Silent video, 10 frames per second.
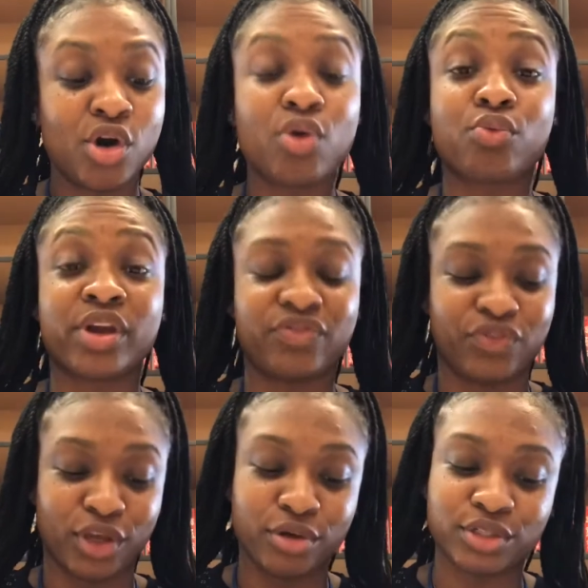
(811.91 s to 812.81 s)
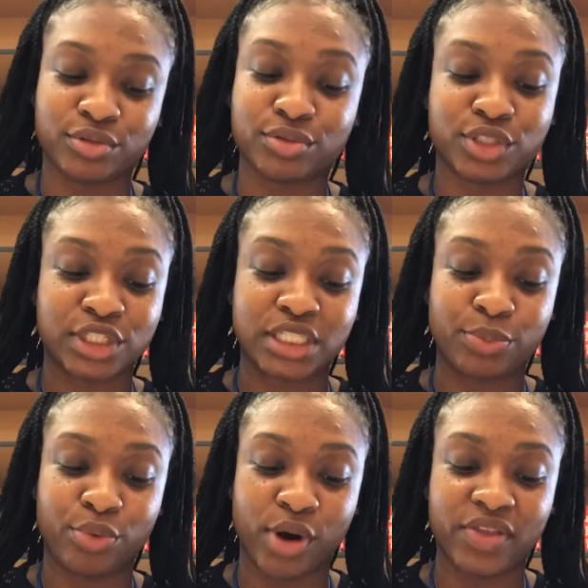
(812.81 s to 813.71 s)
Refusal to
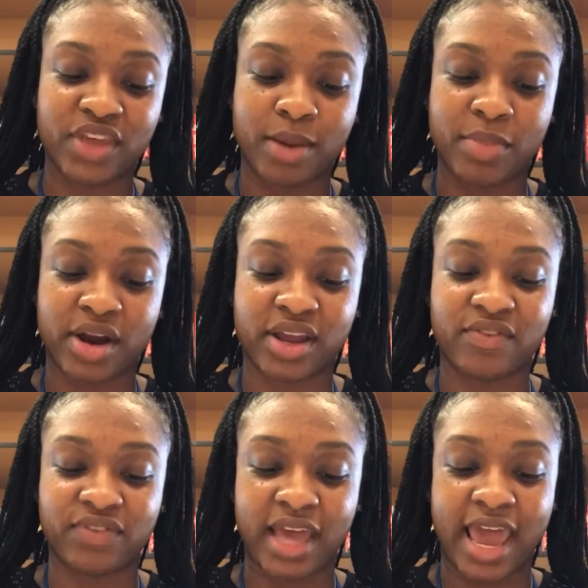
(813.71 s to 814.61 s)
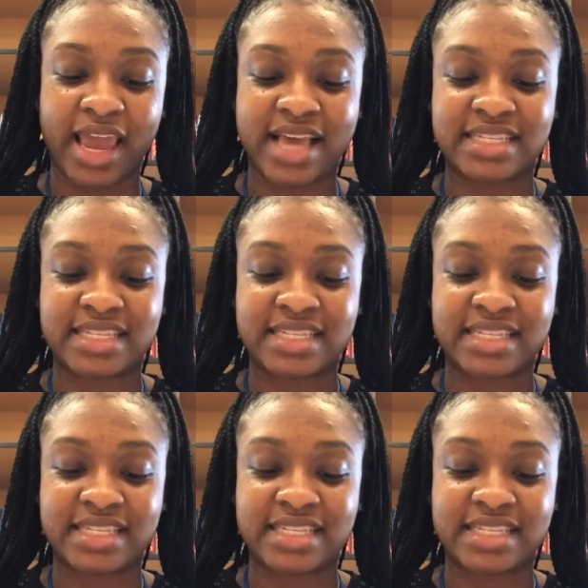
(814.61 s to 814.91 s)
support the American flag as